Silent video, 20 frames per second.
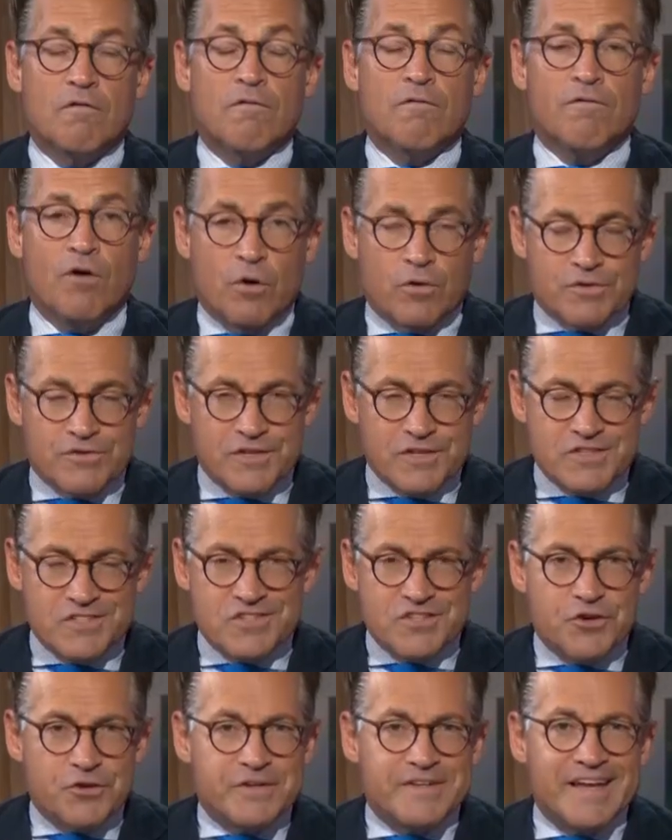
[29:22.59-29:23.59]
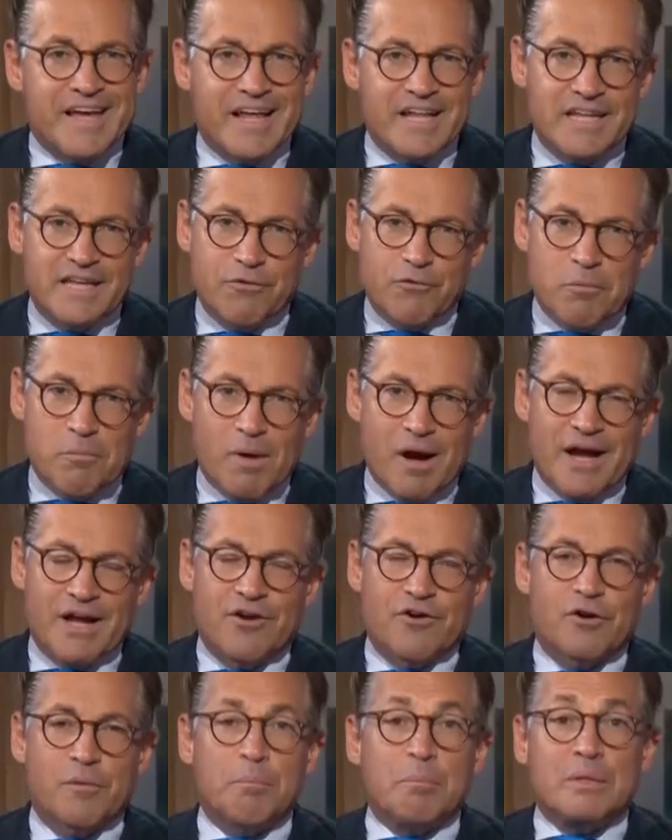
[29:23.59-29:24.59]
Folks, this is your daily
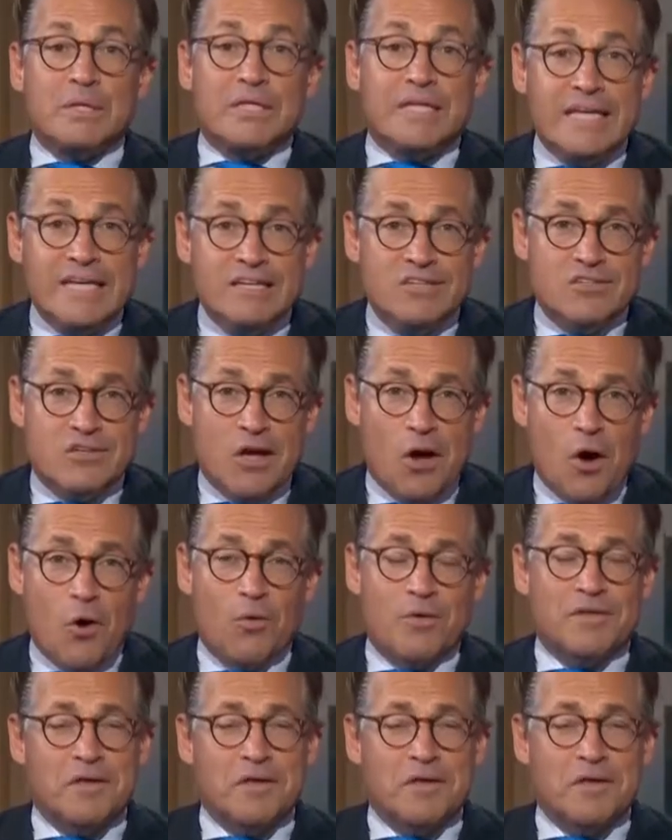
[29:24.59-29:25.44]
reminder to please go